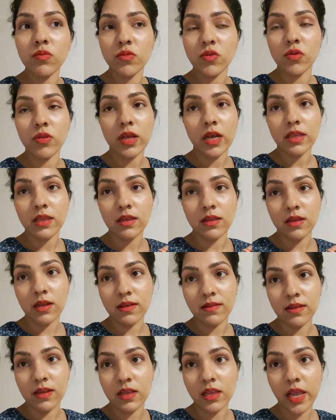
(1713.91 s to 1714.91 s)
so that it
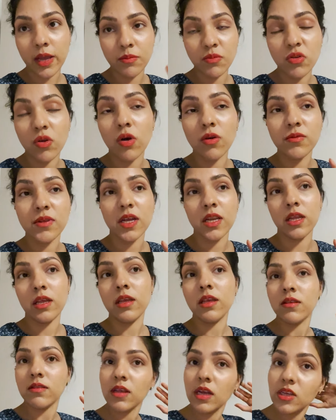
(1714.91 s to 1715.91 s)
doesn't absorb
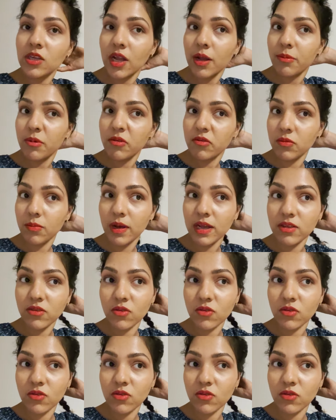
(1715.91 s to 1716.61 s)
any such type of smell.